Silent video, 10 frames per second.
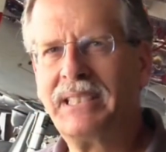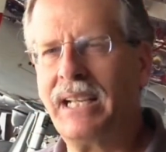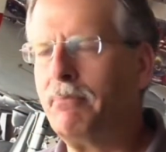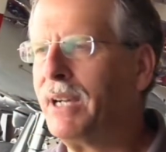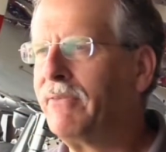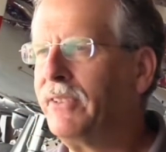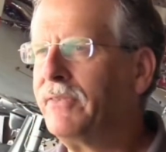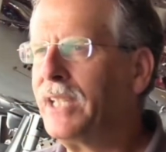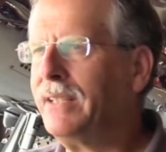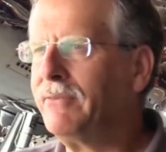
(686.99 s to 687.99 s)
10 by
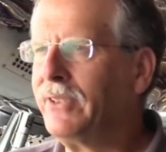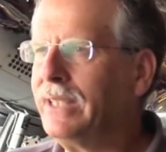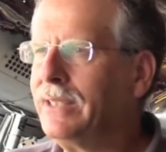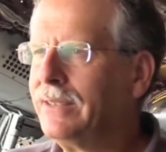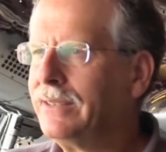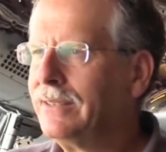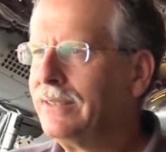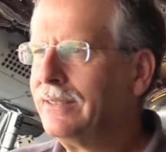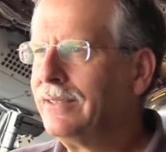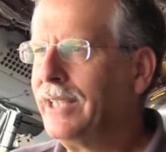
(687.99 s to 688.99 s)
15 feet
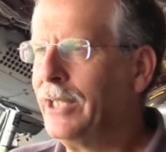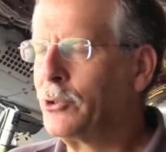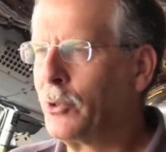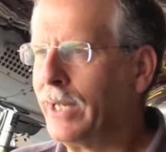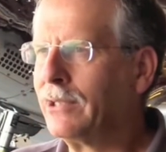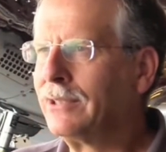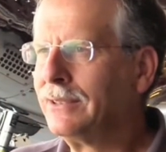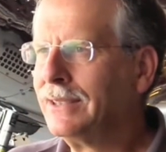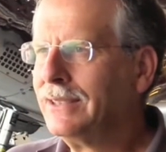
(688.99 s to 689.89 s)
in a trailer